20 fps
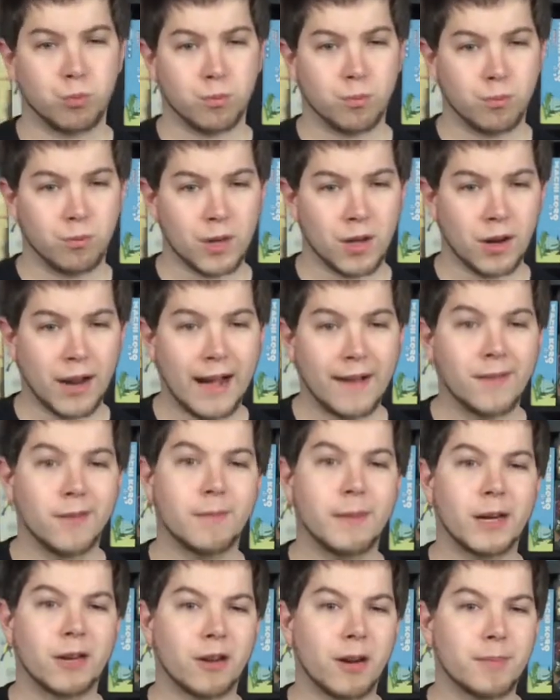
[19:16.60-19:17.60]
they'll have a
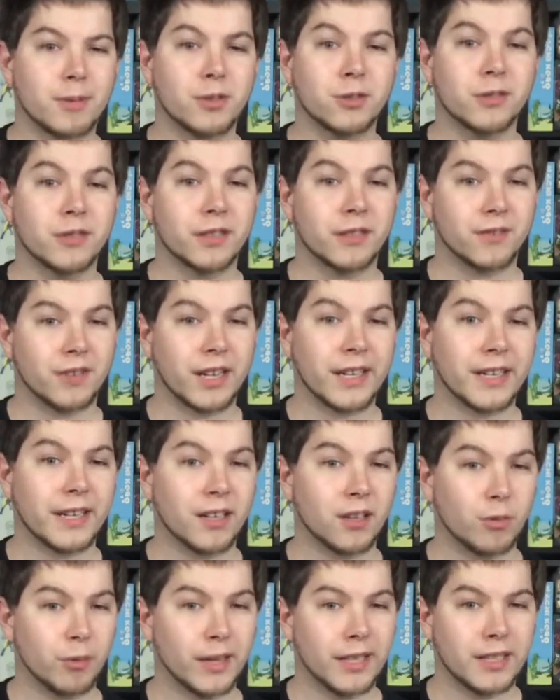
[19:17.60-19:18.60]
better opportunity of liking
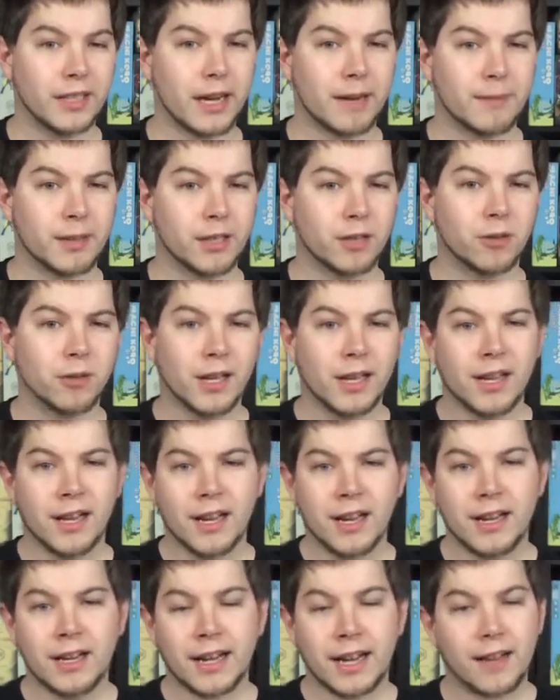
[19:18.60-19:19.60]
Queendomino.
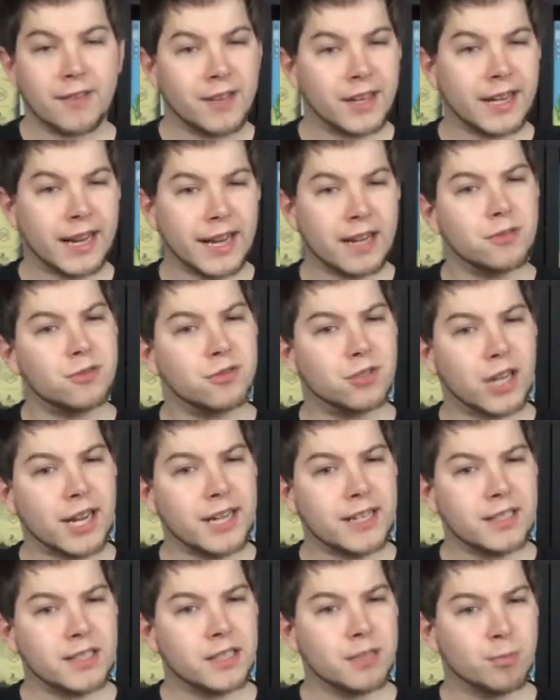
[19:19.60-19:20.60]
And then Age of
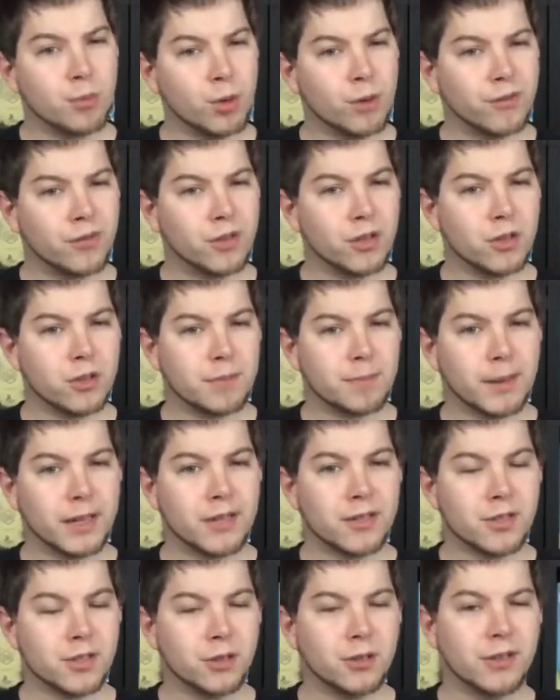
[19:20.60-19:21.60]
Giants is more for those
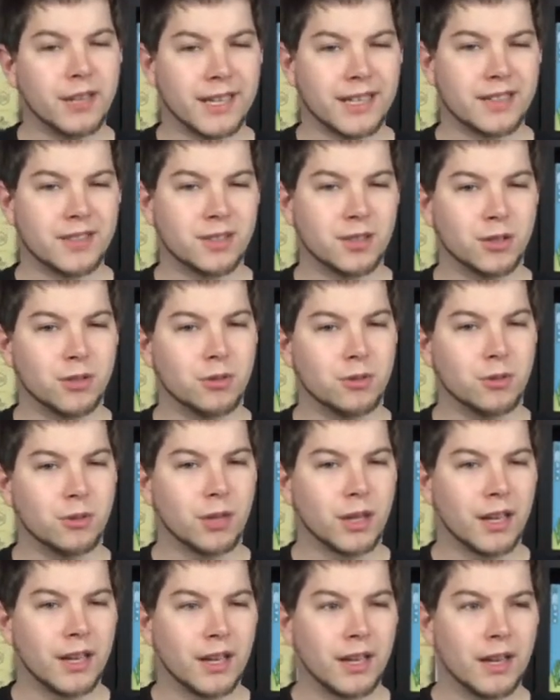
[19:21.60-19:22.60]
players who like to
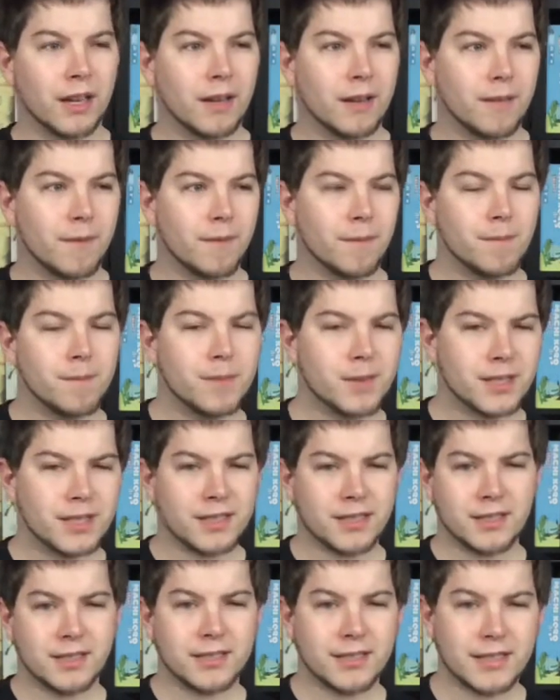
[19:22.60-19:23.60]

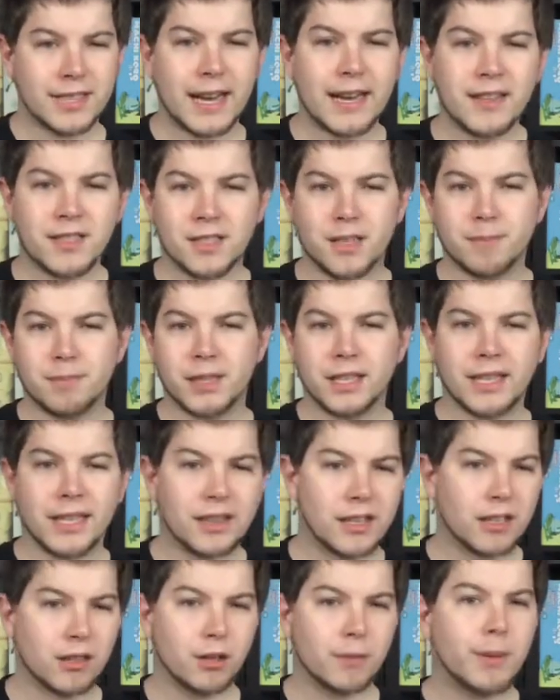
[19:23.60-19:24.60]
send something at
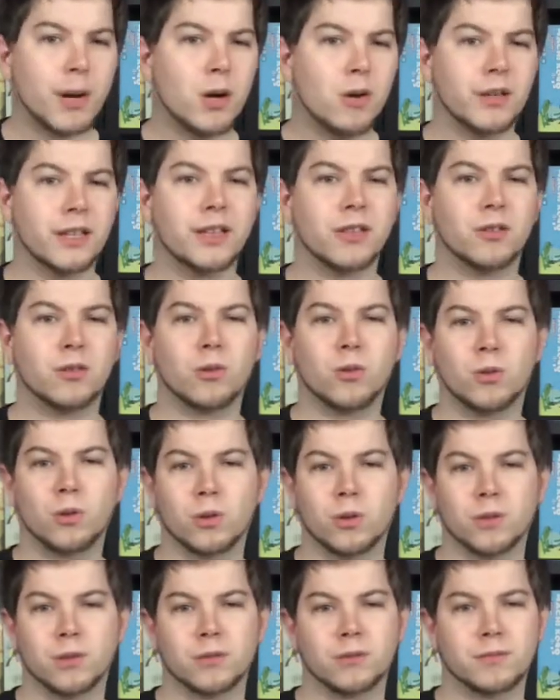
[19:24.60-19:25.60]
their opponent
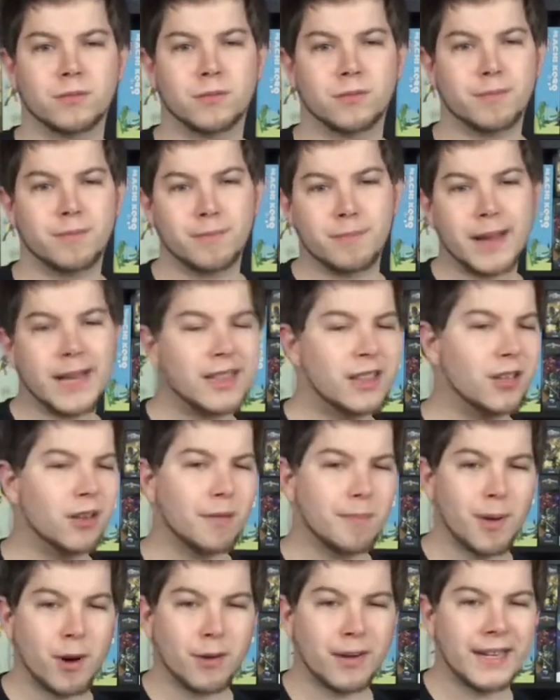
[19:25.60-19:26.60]
or make their
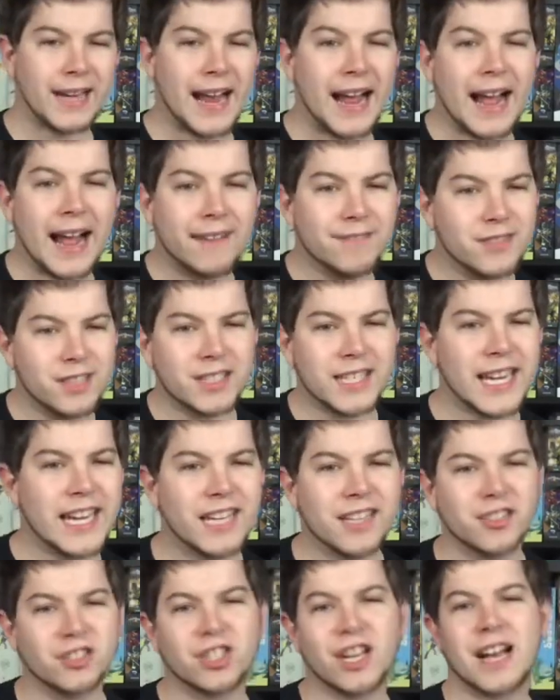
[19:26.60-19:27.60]
opponent have to take
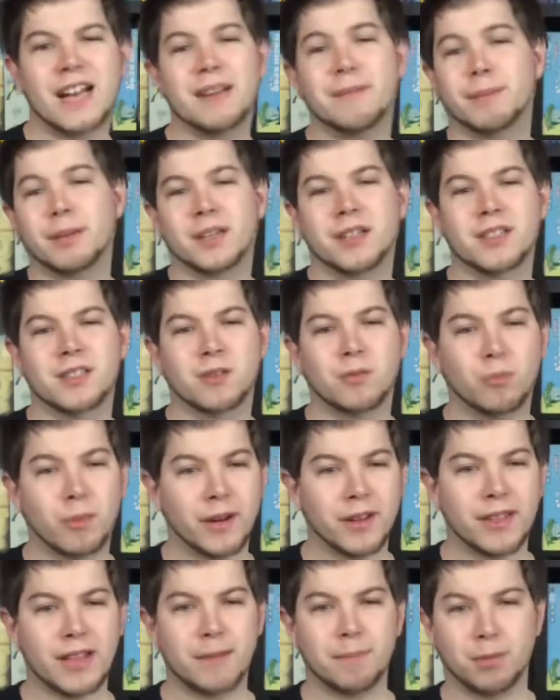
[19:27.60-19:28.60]
a giant because of
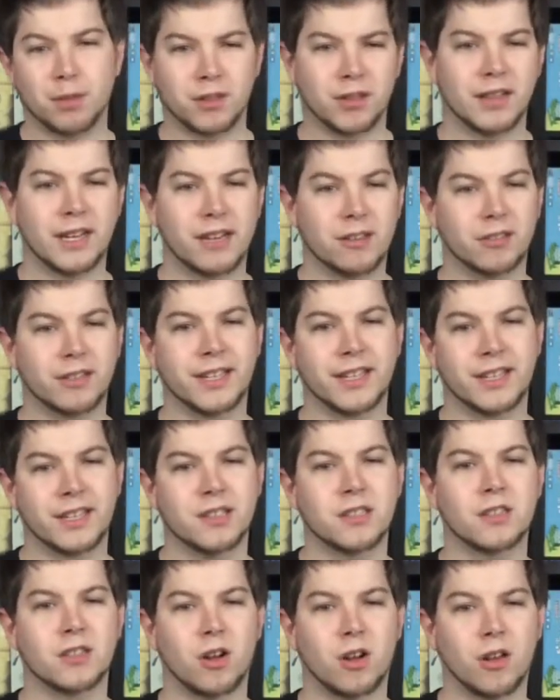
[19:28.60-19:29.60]
where they put their
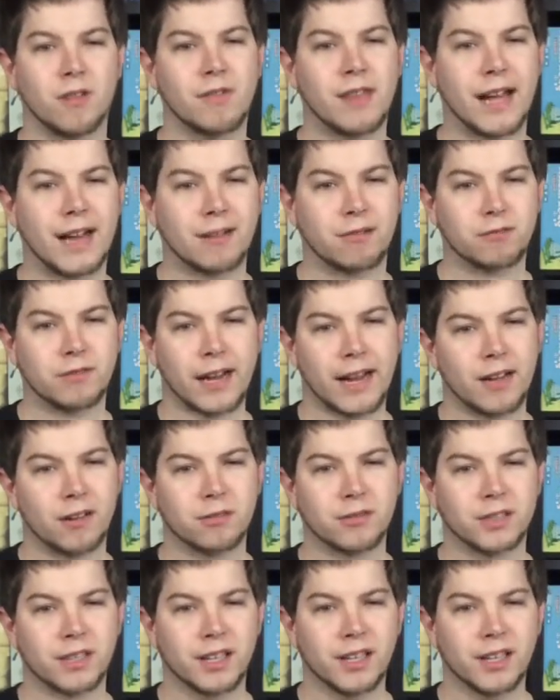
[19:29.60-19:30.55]
kings on that round.